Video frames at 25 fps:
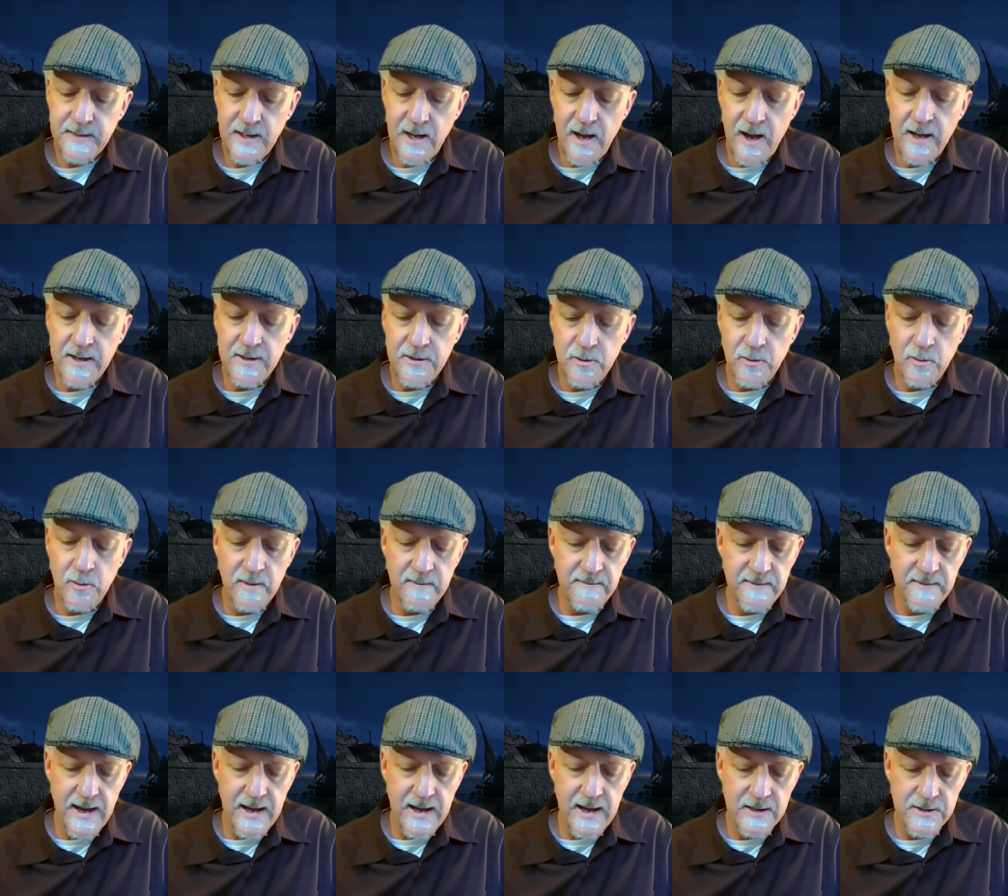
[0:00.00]
I know
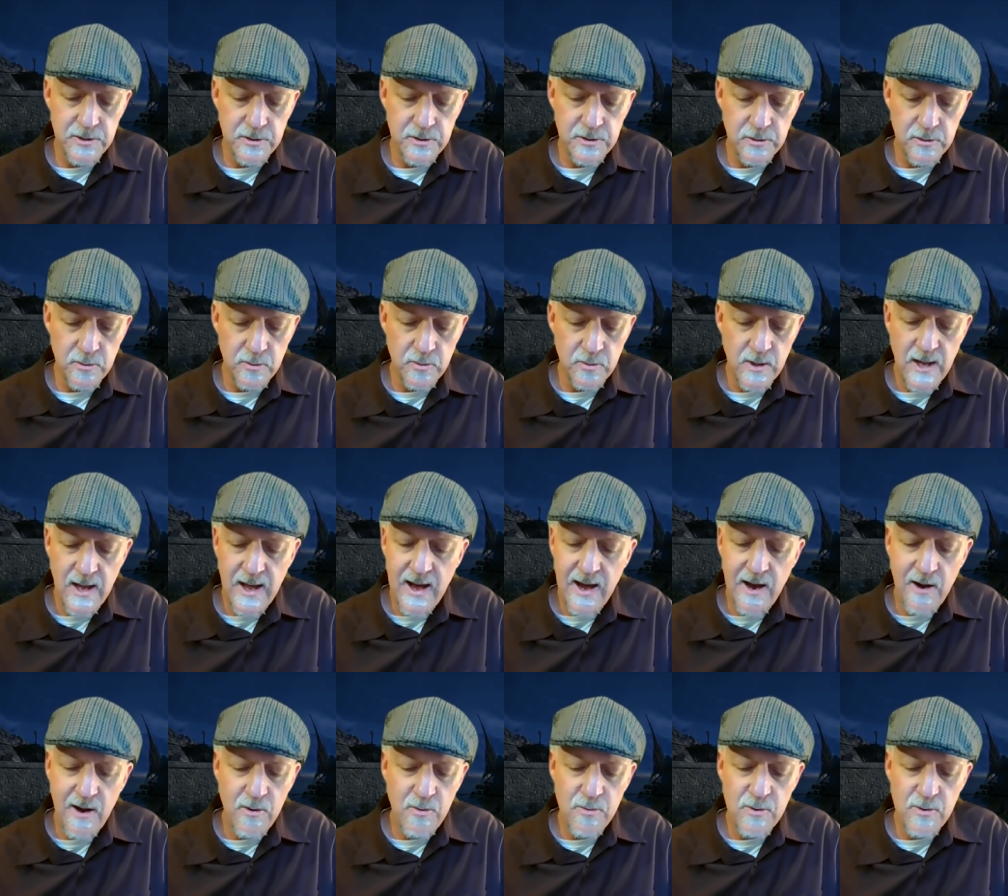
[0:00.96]
of that too.
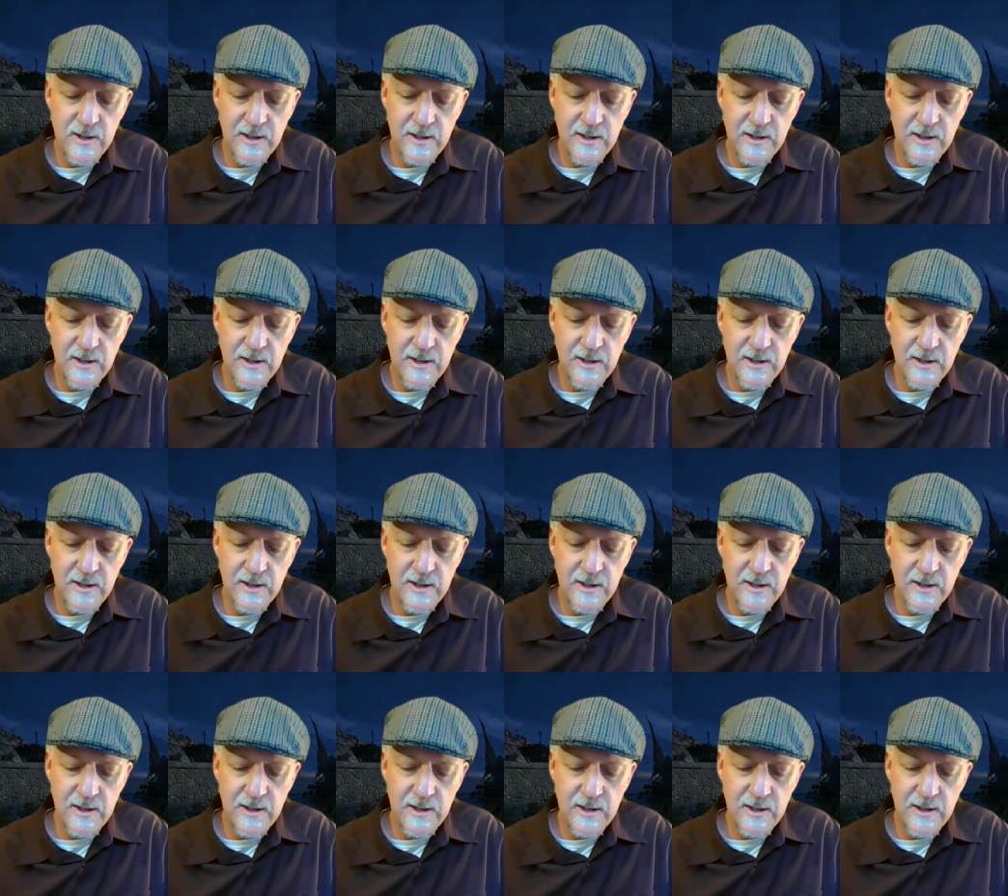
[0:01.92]
How